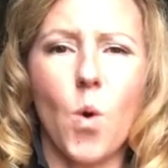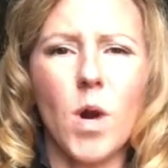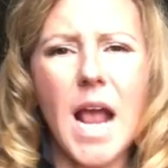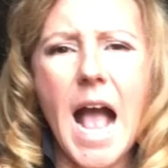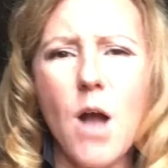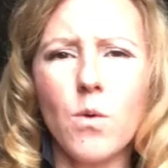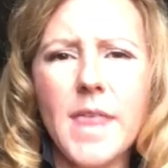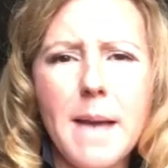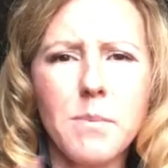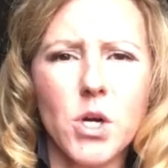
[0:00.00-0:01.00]
Or how
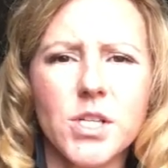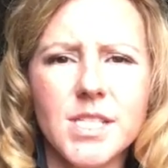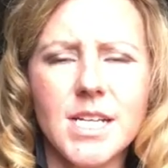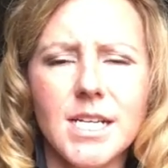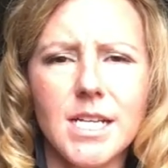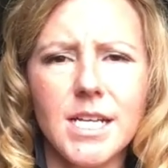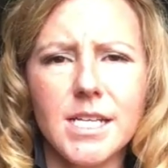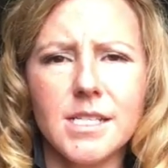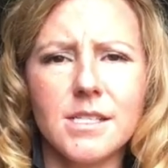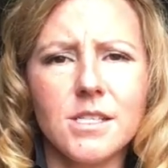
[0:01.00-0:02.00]
that person
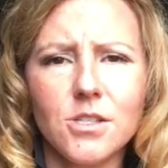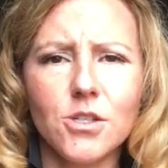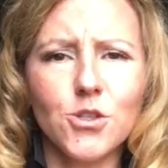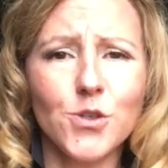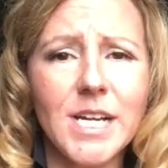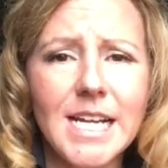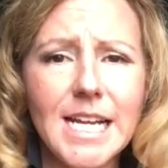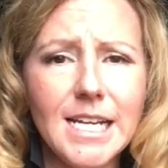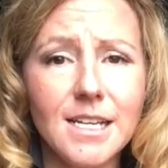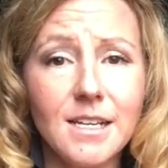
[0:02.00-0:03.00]
is
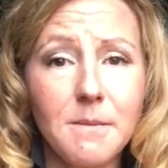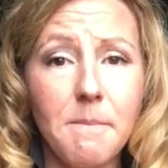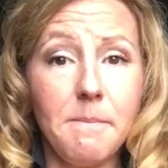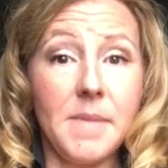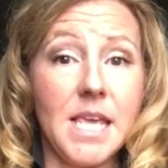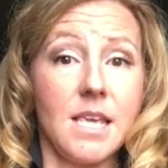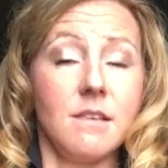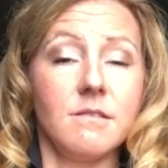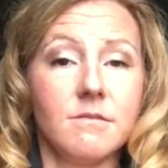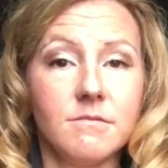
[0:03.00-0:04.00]
treating me?
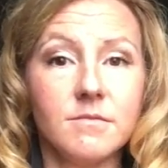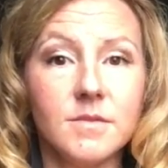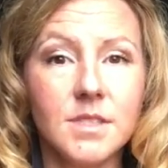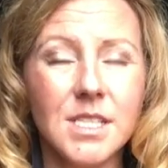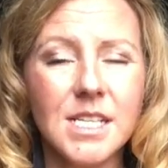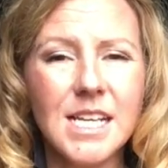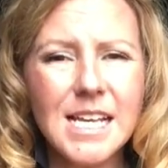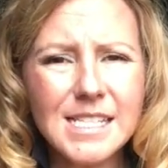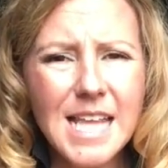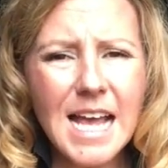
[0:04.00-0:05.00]

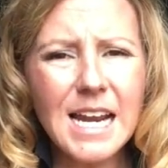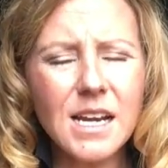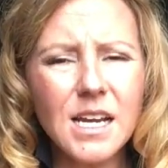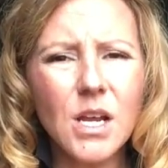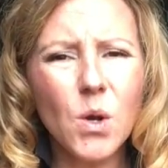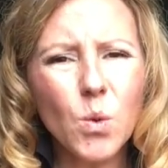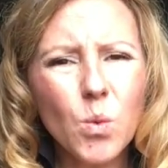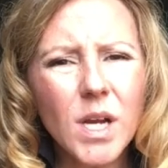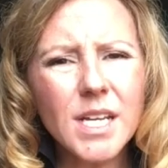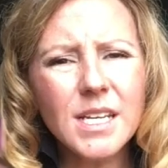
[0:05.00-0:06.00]
Is that
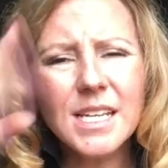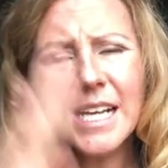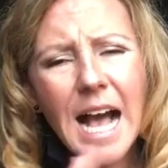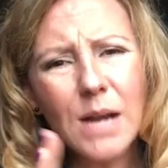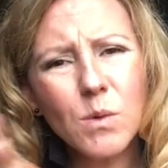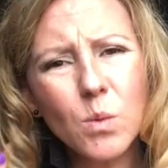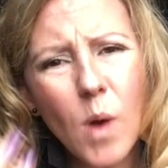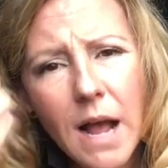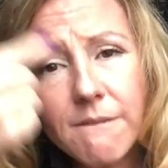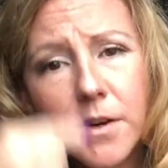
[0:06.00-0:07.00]
what God would
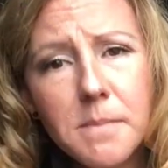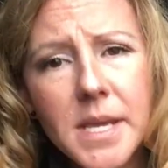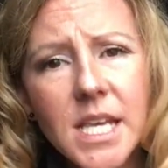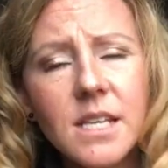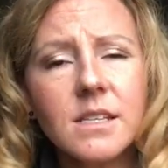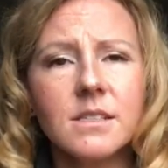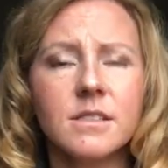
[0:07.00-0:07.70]
want for me?